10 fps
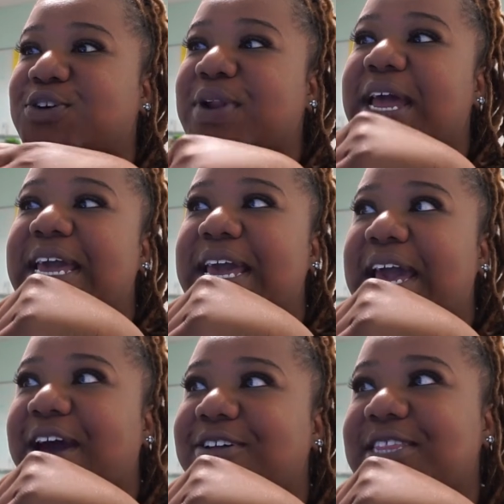throw that
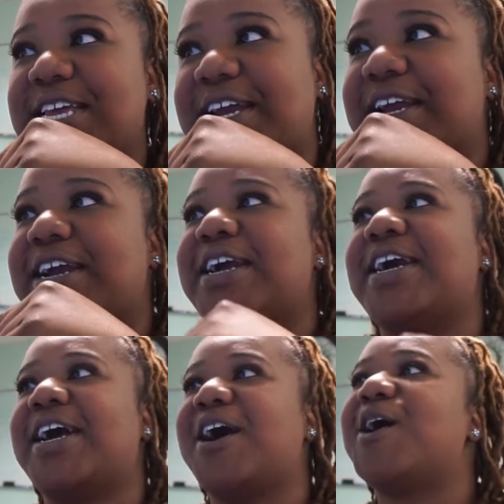out there.
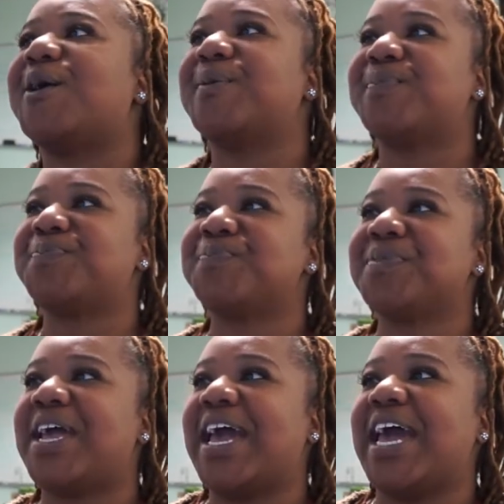
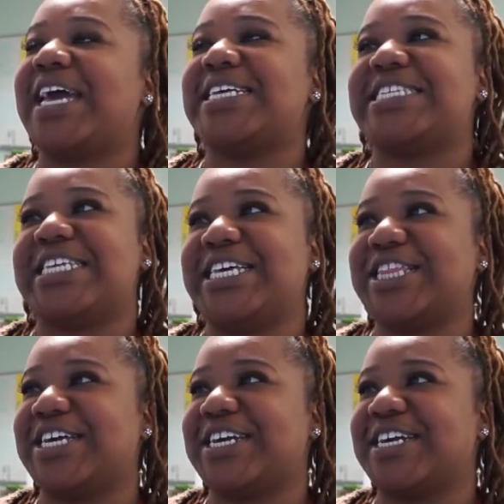It's
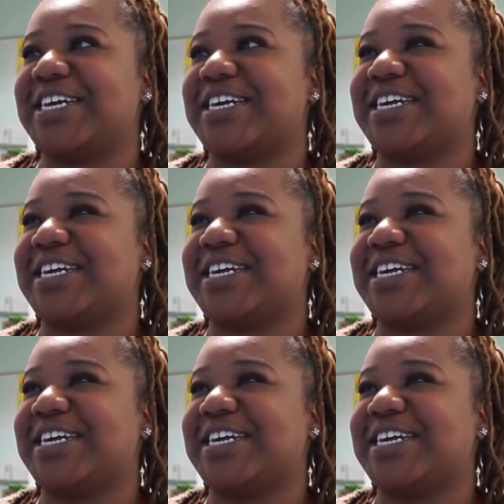either